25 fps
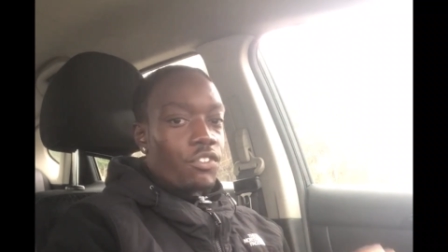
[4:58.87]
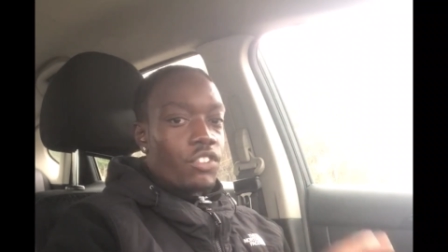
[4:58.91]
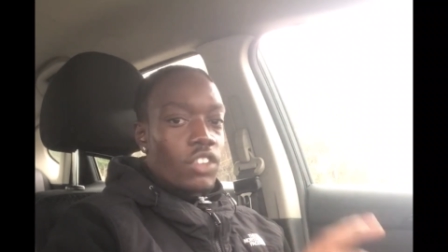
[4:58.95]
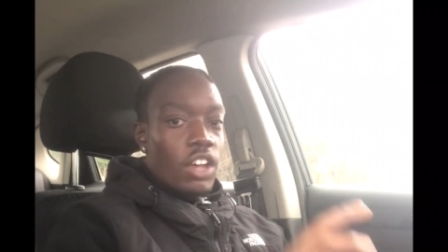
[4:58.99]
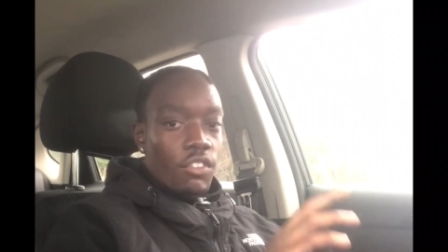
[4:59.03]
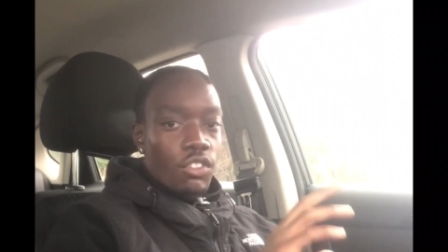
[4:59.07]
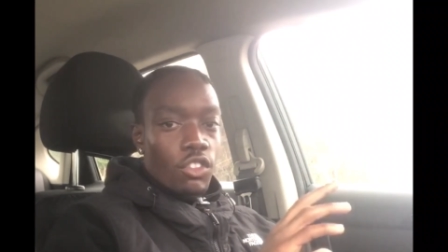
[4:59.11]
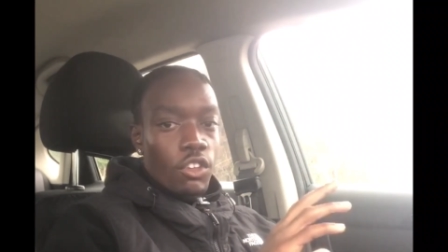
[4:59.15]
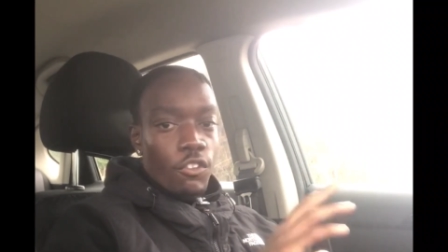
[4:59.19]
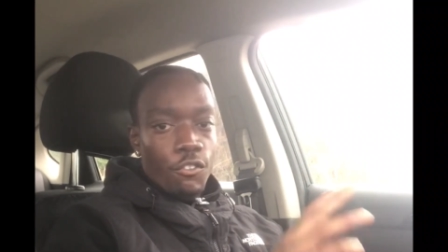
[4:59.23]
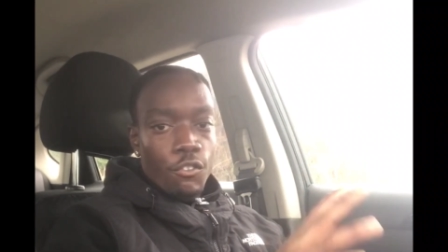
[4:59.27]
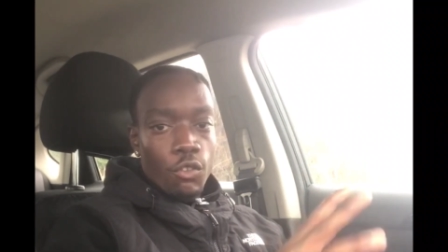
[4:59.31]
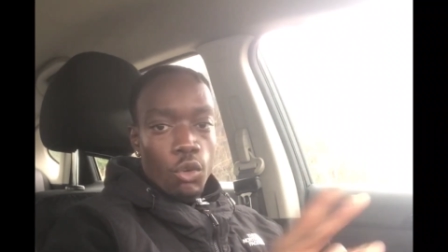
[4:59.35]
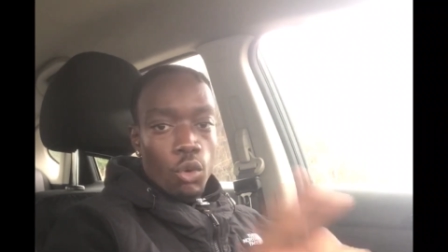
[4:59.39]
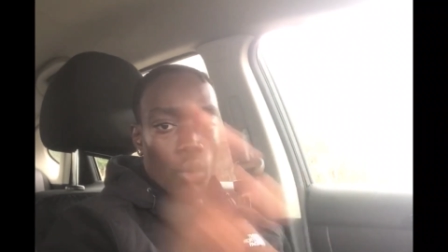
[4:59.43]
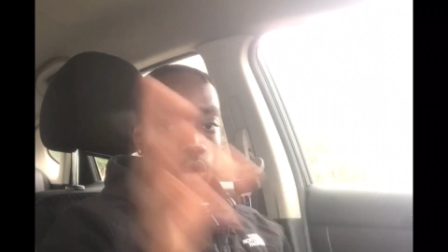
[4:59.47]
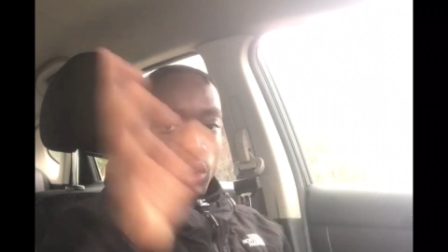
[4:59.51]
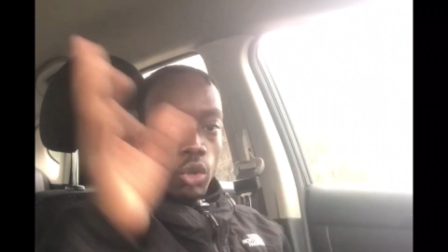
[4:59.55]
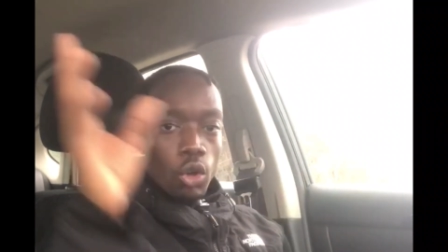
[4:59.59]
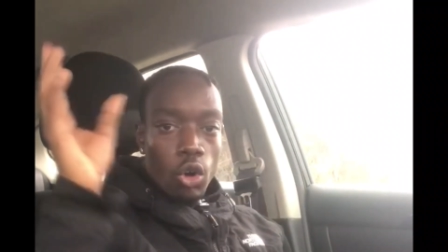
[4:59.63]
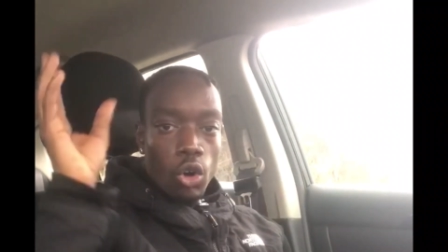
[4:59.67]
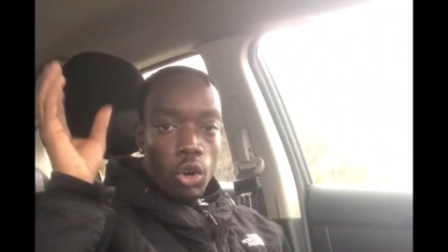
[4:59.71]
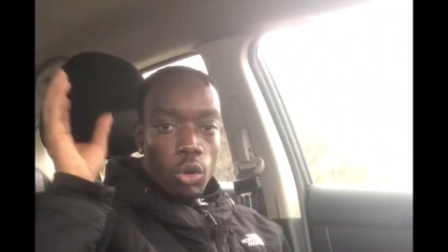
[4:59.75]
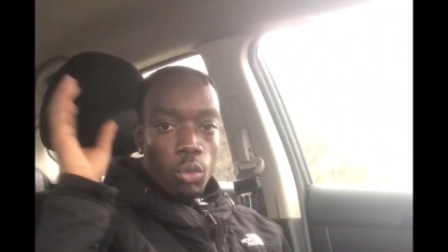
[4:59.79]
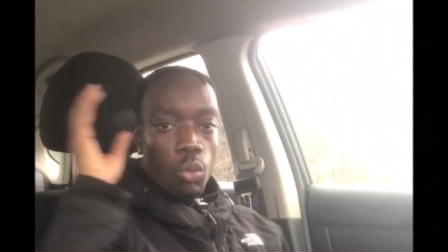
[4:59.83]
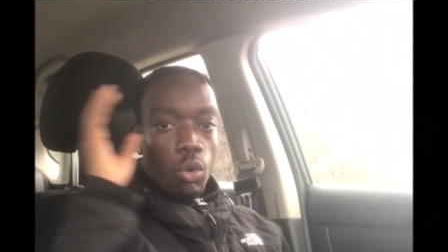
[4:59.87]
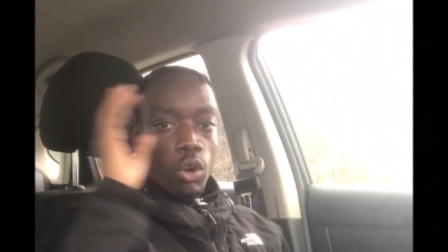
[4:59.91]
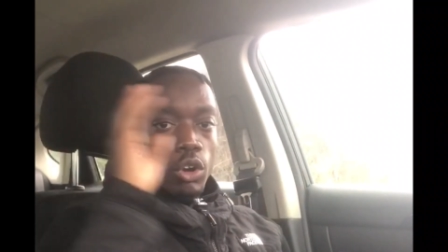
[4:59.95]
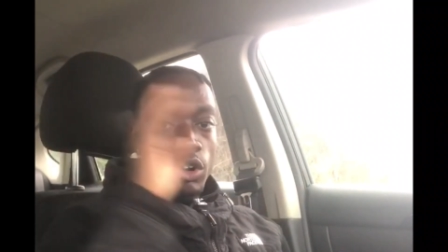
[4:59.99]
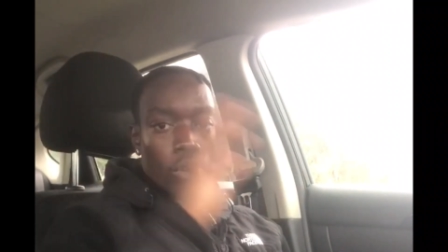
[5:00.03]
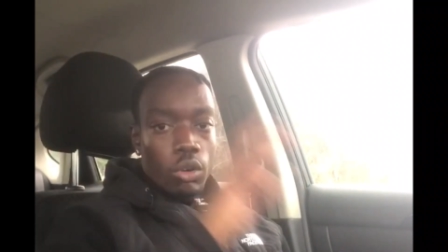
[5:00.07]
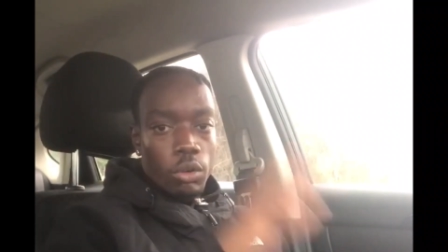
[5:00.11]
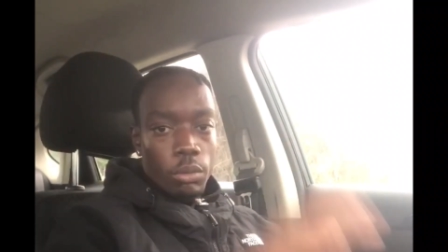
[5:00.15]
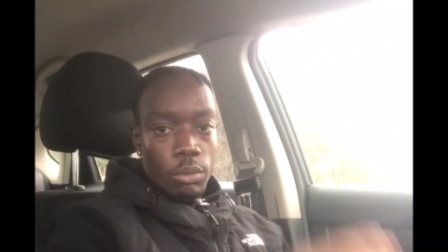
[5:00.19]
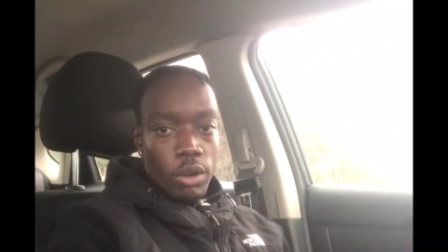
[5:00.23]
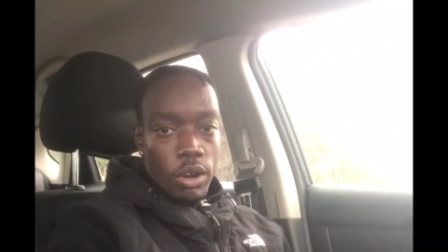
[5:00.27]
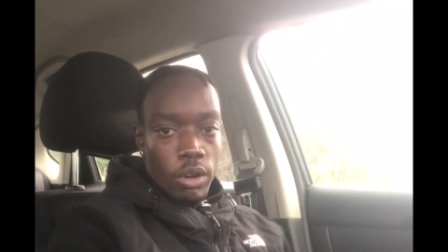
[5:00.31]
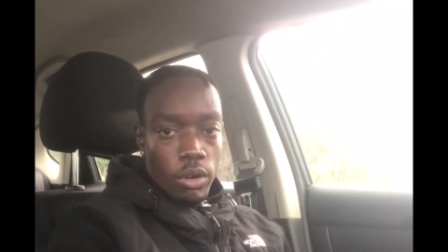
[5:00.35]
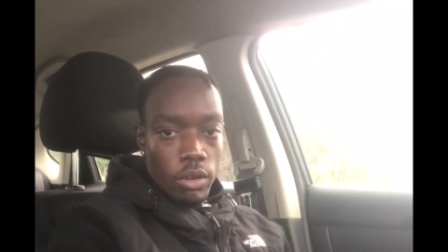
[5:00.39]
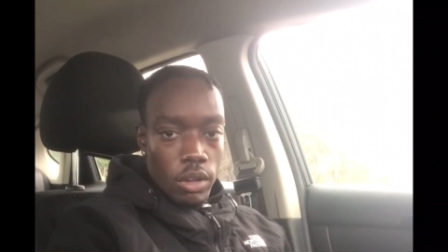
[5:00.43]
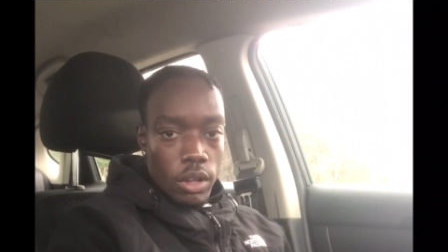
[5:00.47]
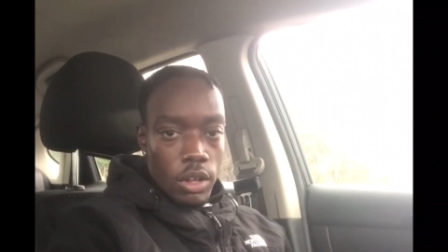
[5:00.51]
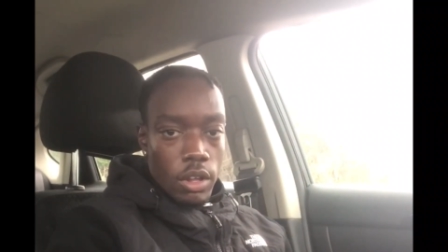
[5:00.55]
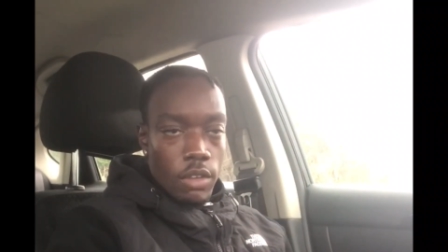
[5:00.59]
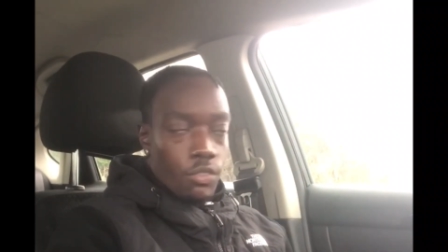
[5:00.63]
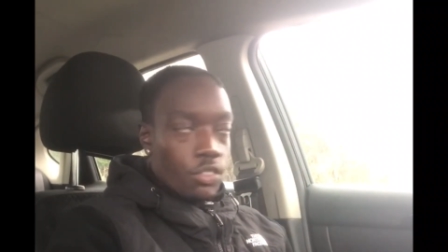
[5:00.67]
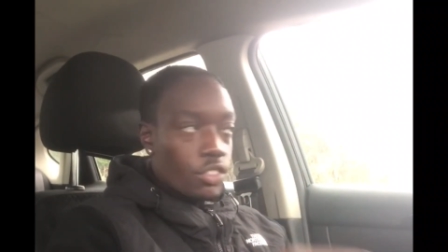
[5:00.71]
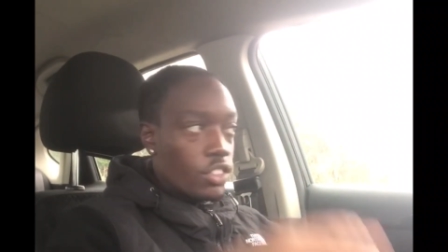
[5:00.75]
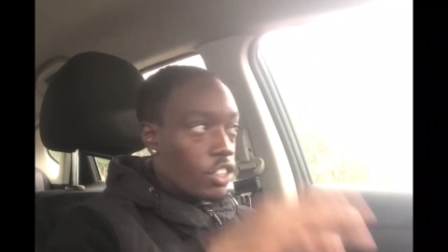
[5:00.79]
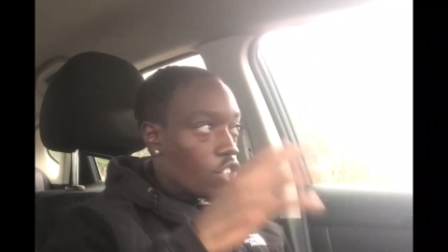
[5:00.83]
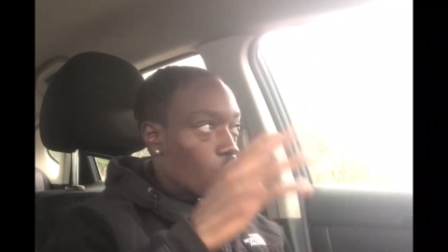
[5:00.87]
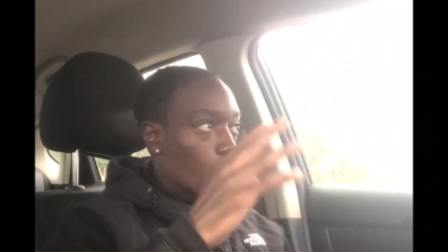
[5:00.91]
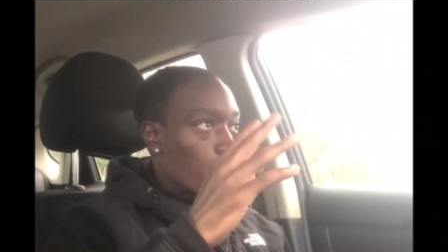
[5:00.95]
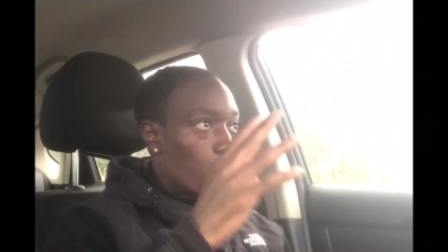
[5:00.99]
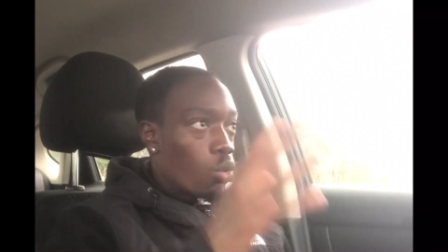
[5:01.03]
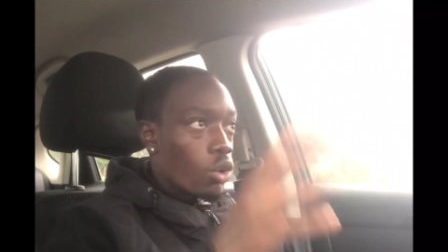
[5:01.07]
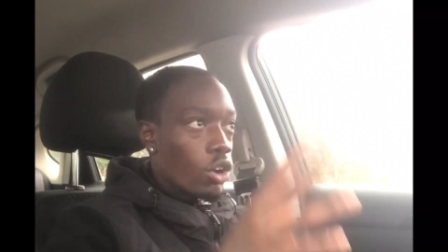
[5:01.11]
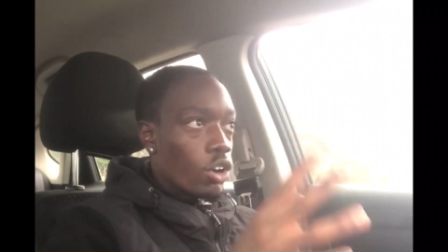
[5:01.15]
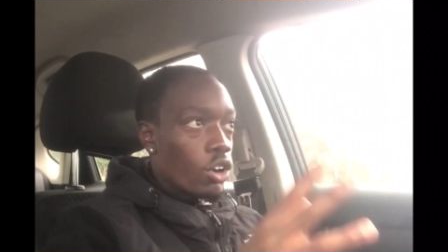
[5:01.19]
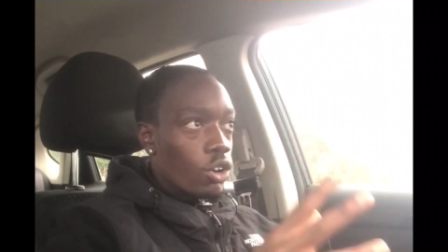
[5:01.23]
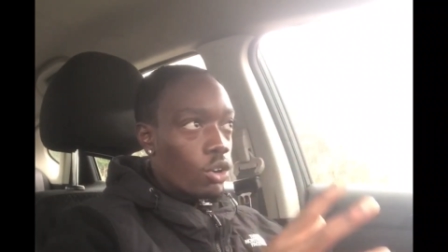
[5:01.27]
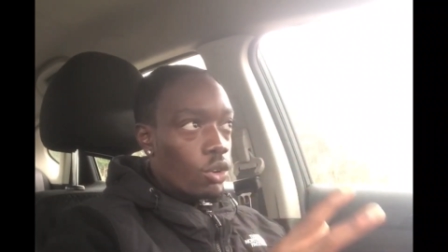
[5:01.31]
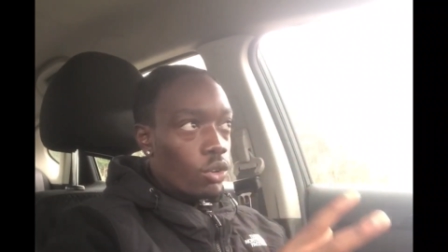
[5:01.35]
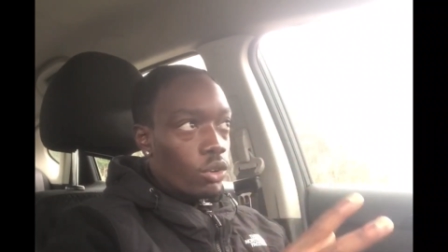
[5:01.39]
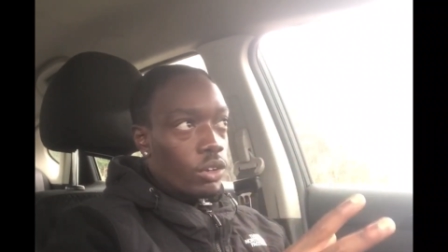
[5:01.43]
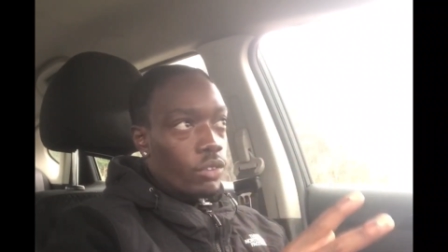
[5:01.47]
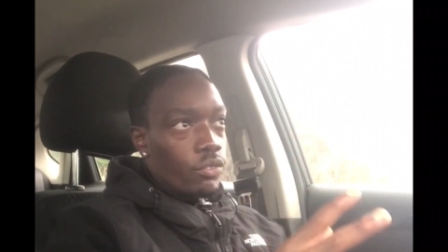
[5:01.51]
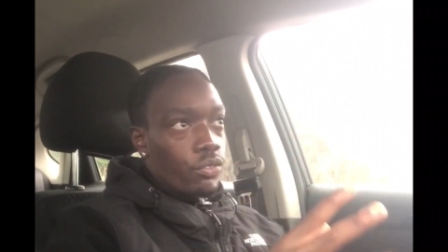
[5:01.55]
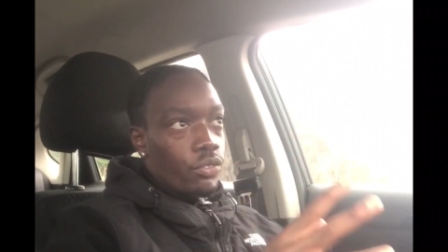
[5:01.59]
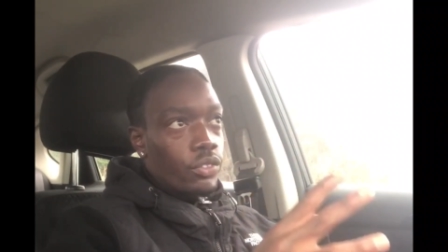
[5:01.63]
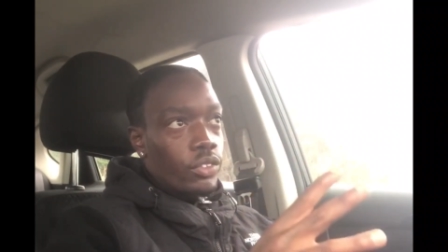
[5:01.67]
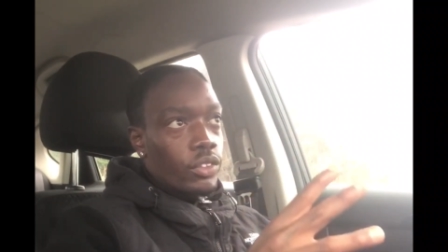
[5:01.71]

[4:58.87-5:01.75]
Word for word: of the full on world, bro. This world